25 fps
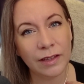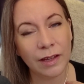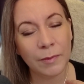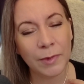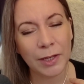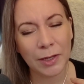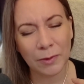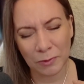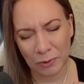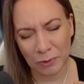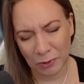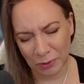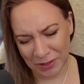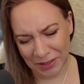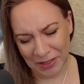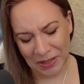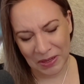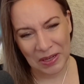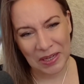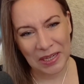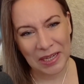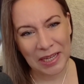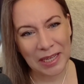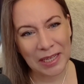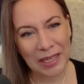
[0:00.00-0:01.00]
I mean, I'm not
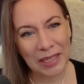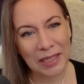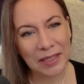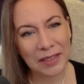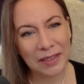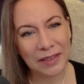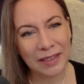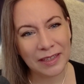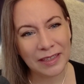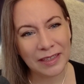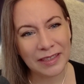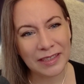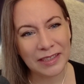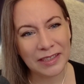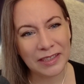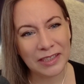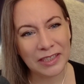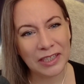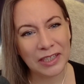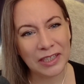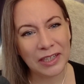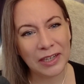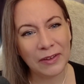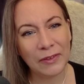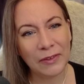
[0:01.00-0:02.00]
tiny. This
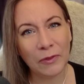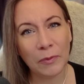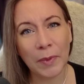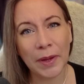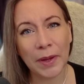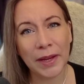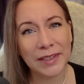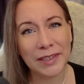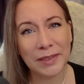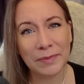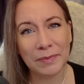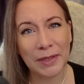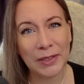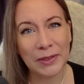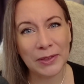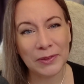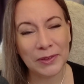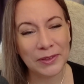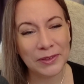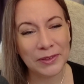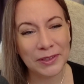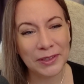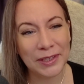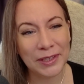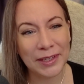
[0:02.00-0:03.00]
goes back to me
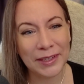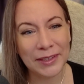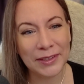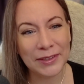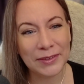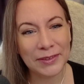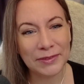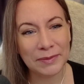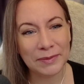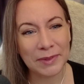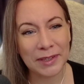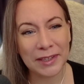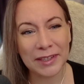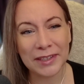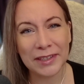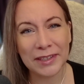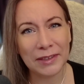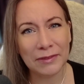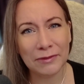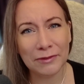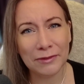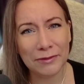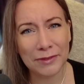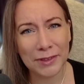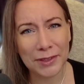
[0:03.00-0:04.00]
not looking after I
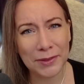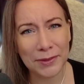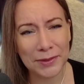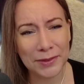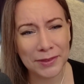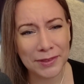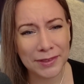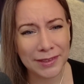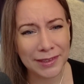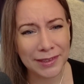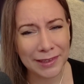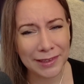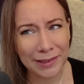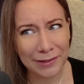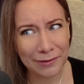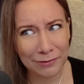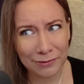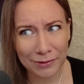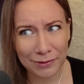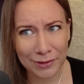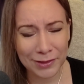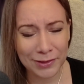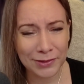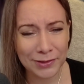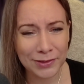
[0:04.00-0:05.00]
love
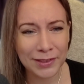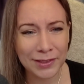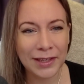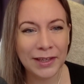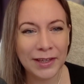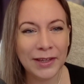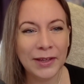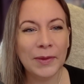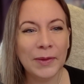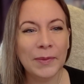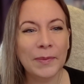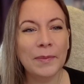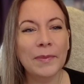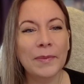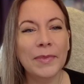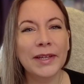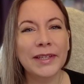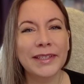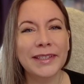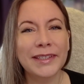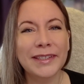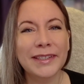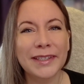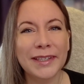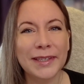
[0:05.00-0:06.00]
food, but
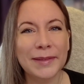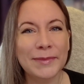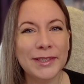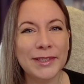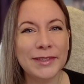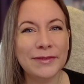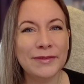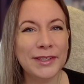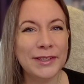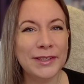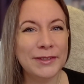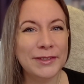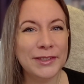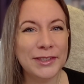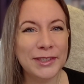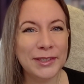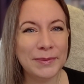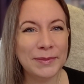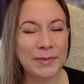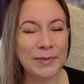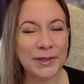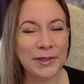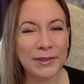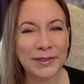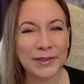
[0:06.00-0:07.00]
in terms of
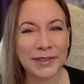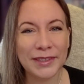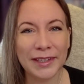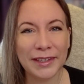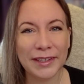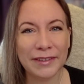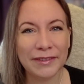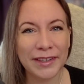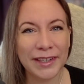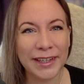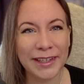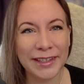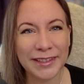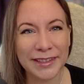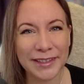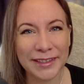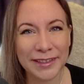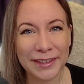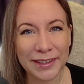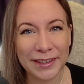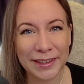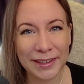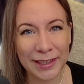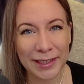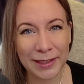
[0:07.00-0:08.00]
YouTube content creation,
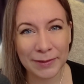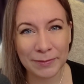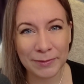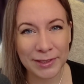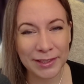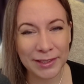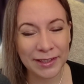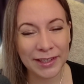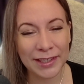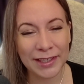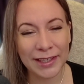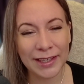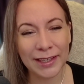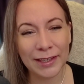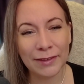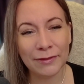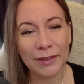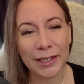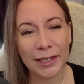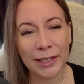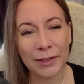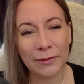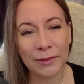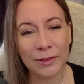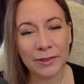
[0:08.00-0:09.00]
I am tiny. If
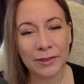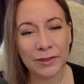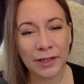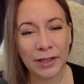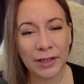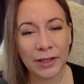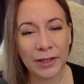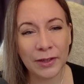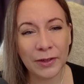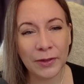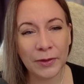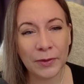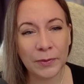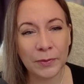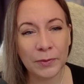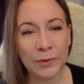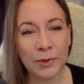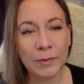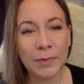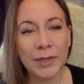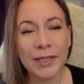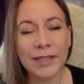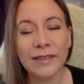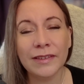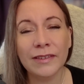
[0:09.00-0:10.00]
anyone
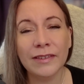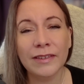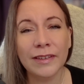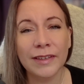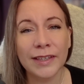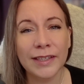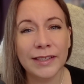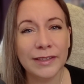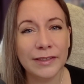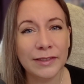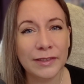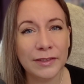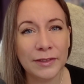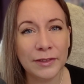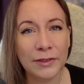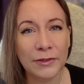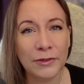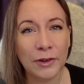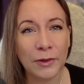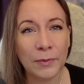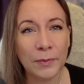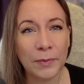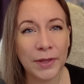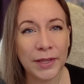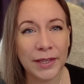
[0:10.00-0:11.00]
would be so kind as to
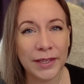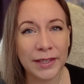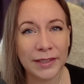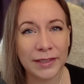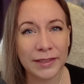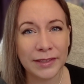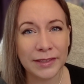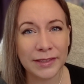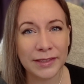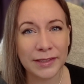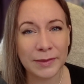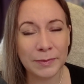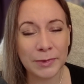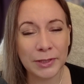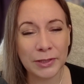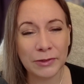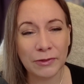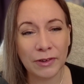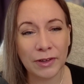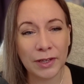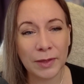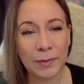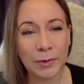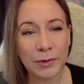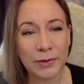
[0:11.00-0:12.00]
drop me a
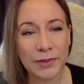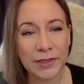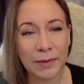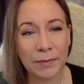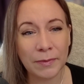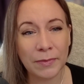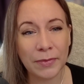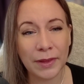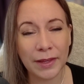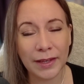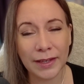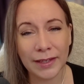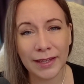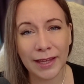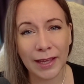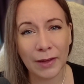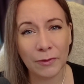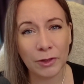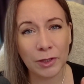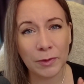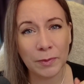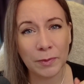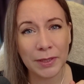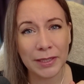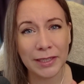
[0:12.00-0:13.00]
subscribe or something, that
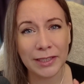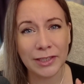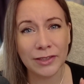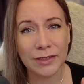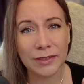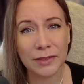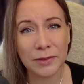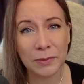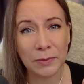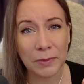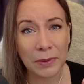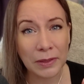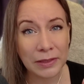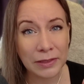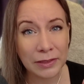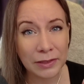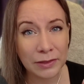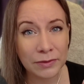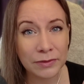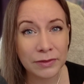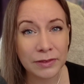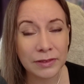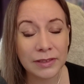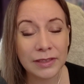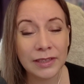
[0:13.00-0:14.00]
would be just
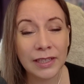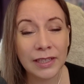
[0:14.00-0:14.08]
wonderful.